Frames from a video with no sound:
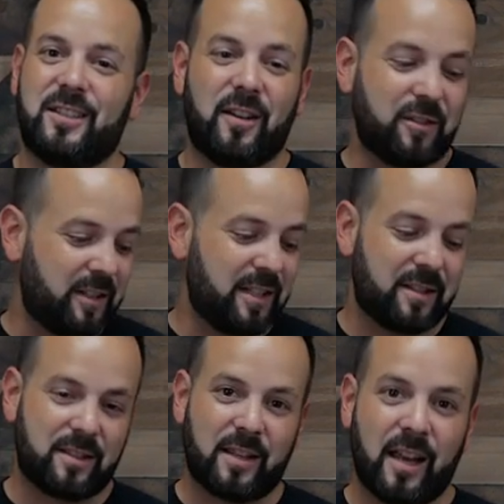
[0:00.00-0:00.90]
Definitely
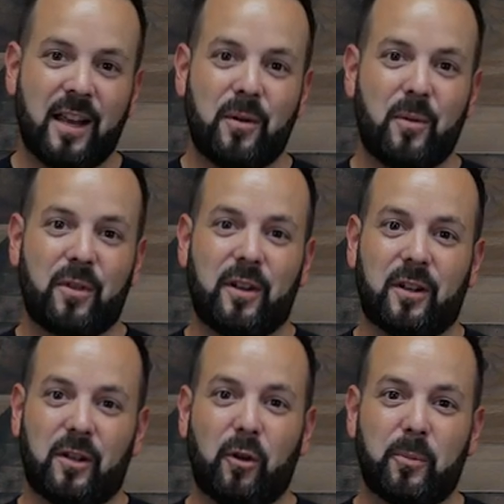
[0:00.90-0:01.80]
stay within
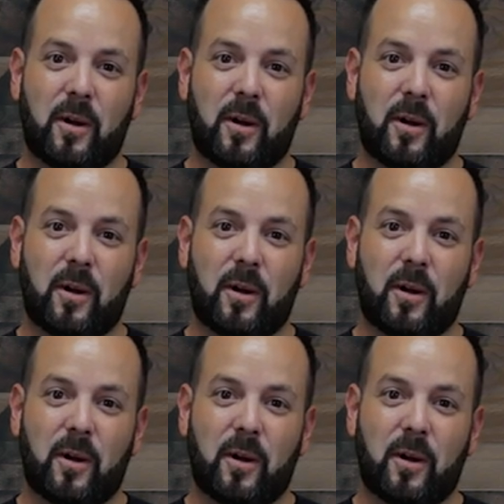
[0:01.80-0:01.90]
a close